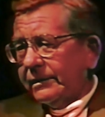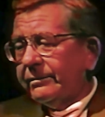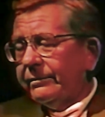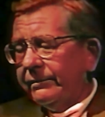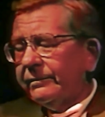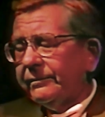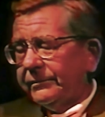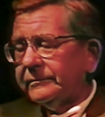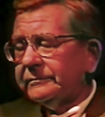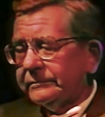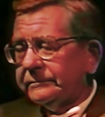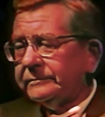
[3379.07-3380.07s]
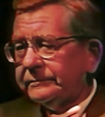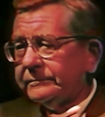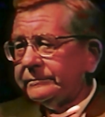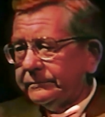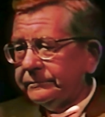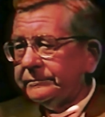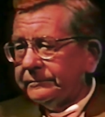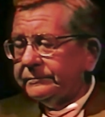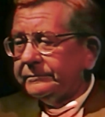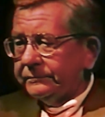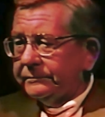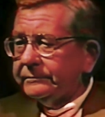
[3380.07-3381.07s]
to the students and to the
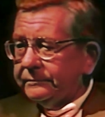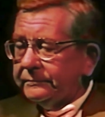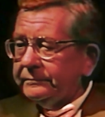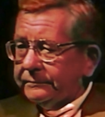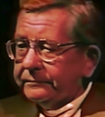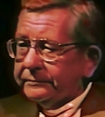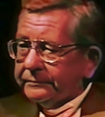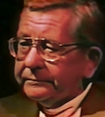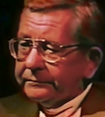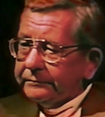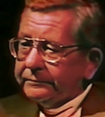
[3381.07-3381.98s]
opportunities for staff.